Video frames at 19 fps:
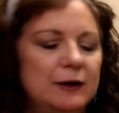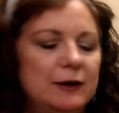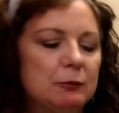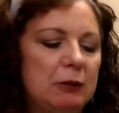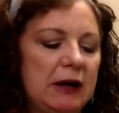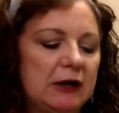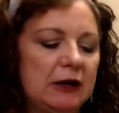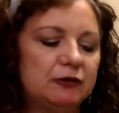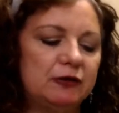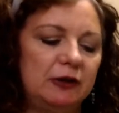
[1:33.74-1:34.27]

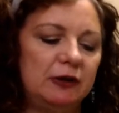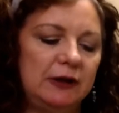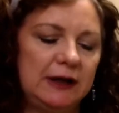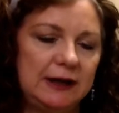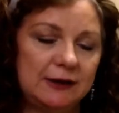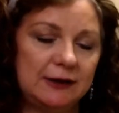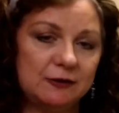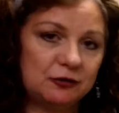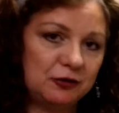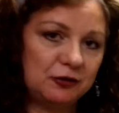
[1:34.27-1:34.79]
Pasta
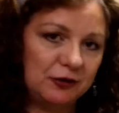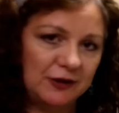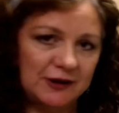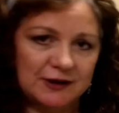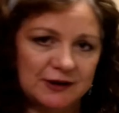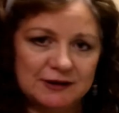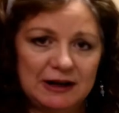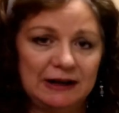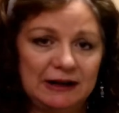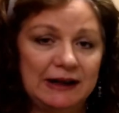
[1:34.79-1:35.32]
needs
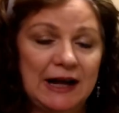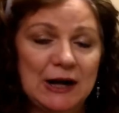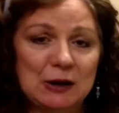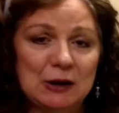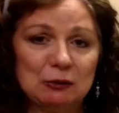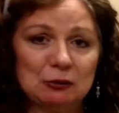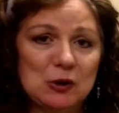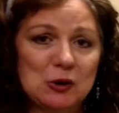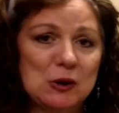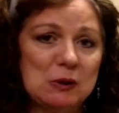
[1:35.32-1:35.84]
a lot of
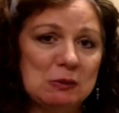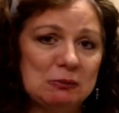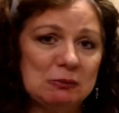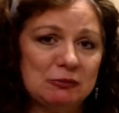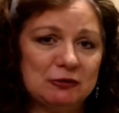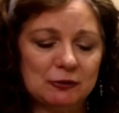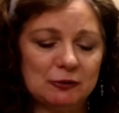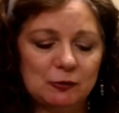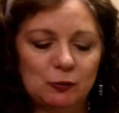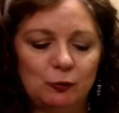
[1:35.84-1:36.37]
room
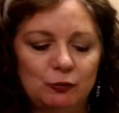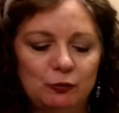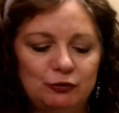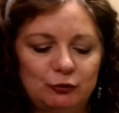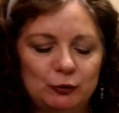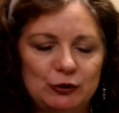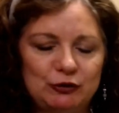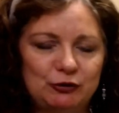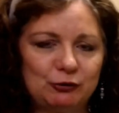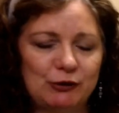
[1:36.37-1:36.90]
to
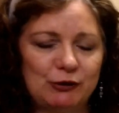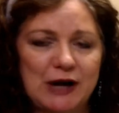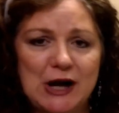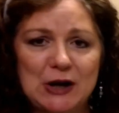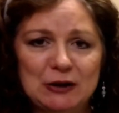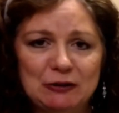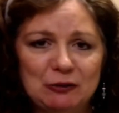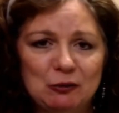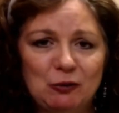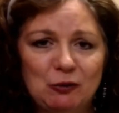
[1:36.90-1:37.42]
swish around
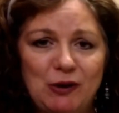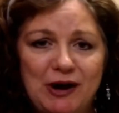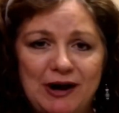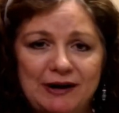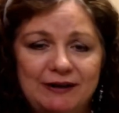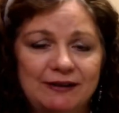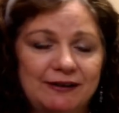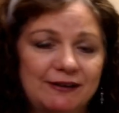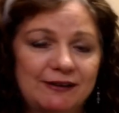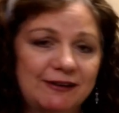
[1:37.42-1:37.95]
in the
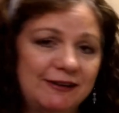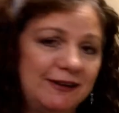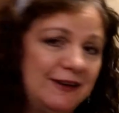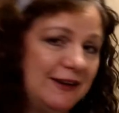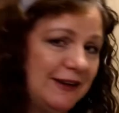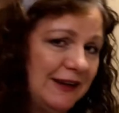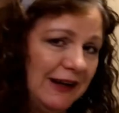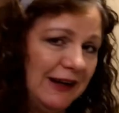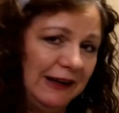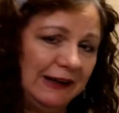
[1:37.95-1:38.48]
water,
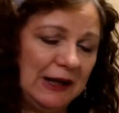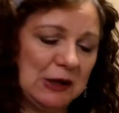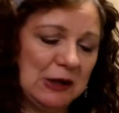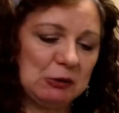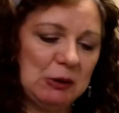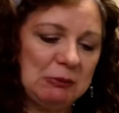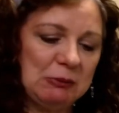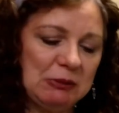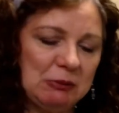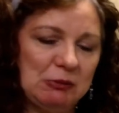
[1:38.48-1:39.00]
a lot of
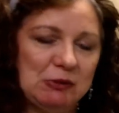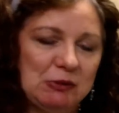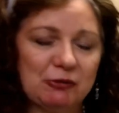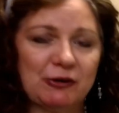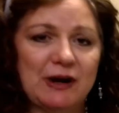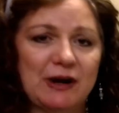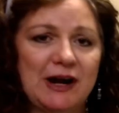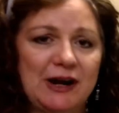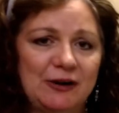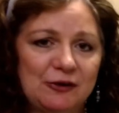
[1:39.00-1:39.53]
room to move
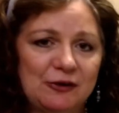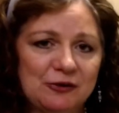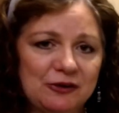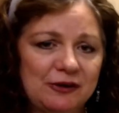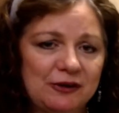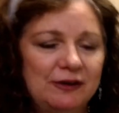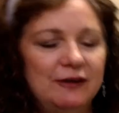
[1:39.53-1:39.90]
around.